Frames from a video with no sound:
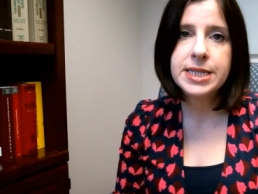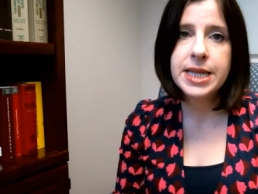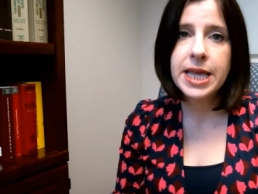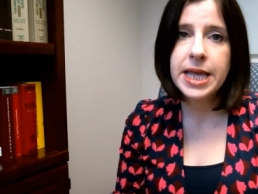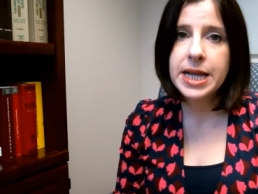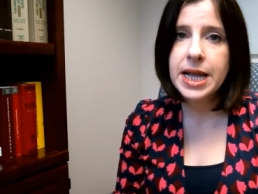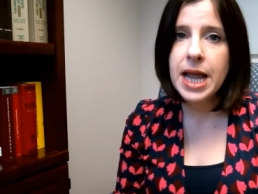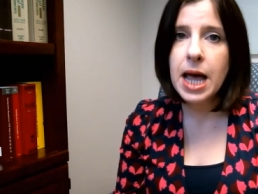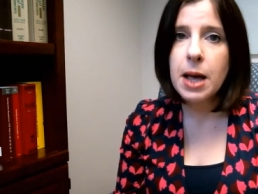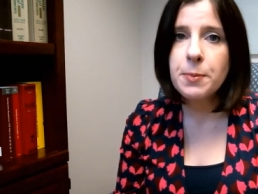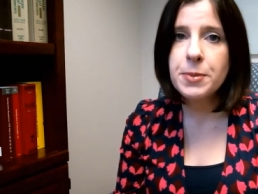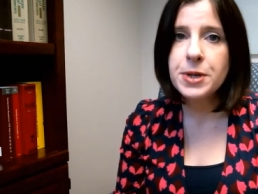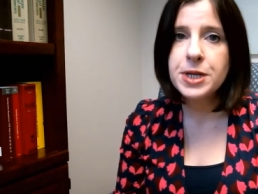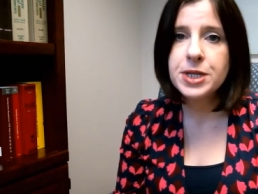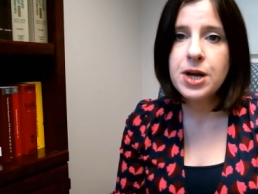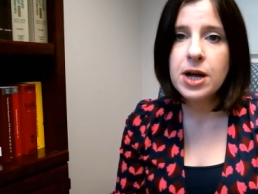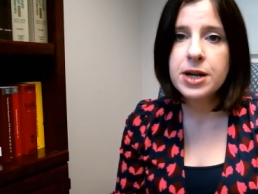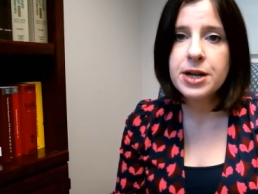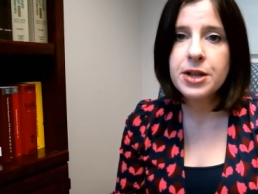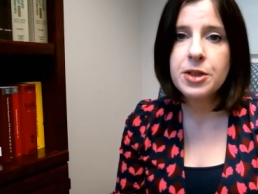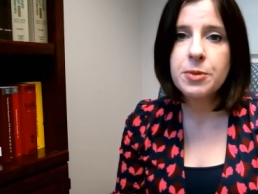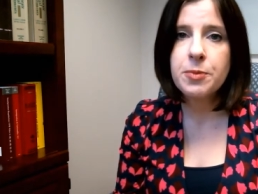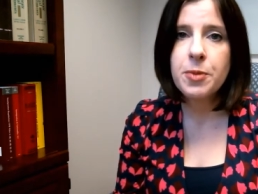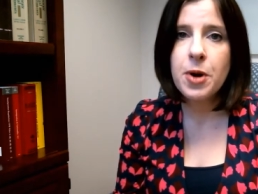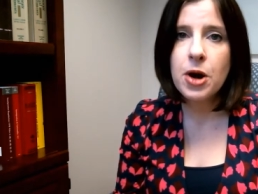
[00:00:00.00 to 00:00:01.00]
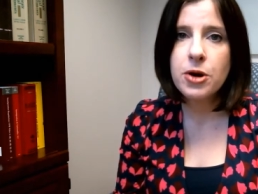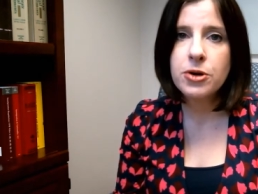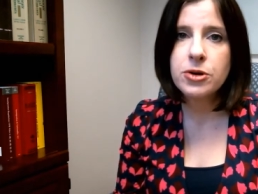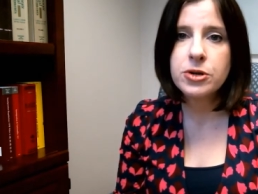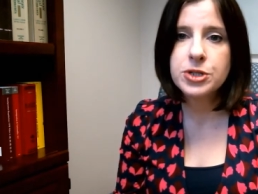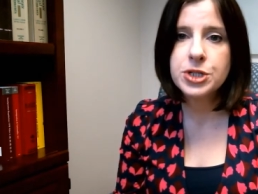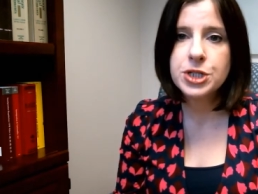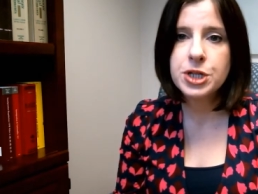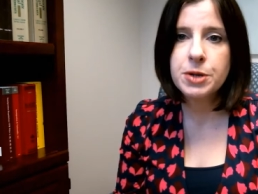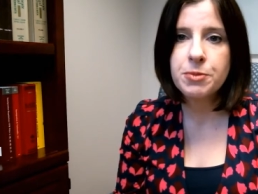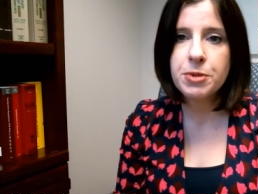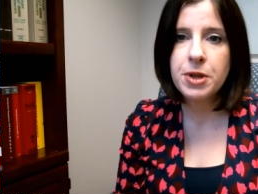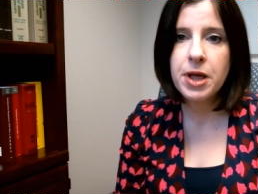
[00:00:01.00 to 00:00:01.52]
cannot be done at the
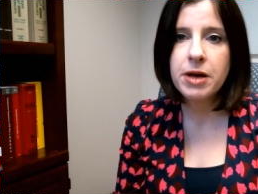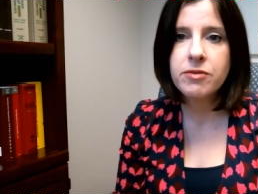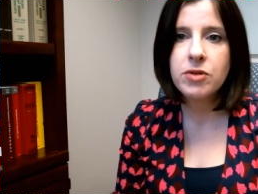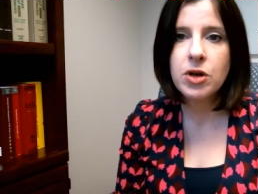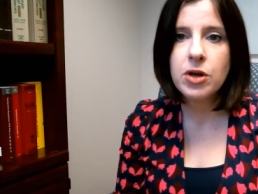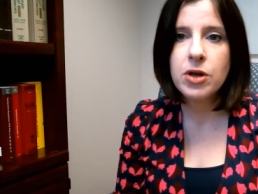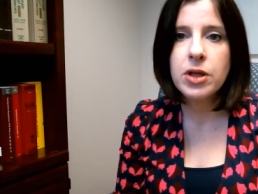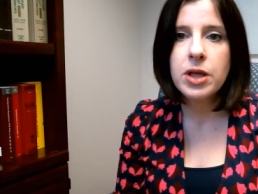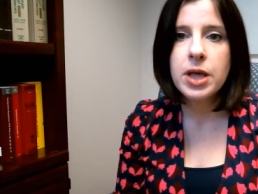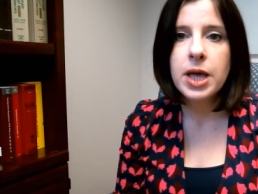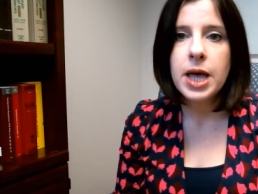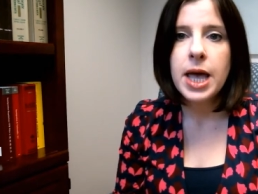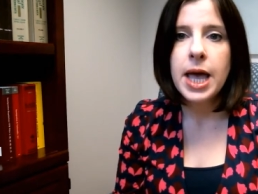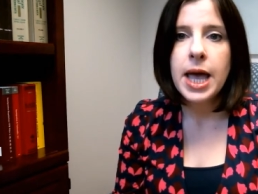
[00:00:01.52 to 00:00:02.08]
partnership level.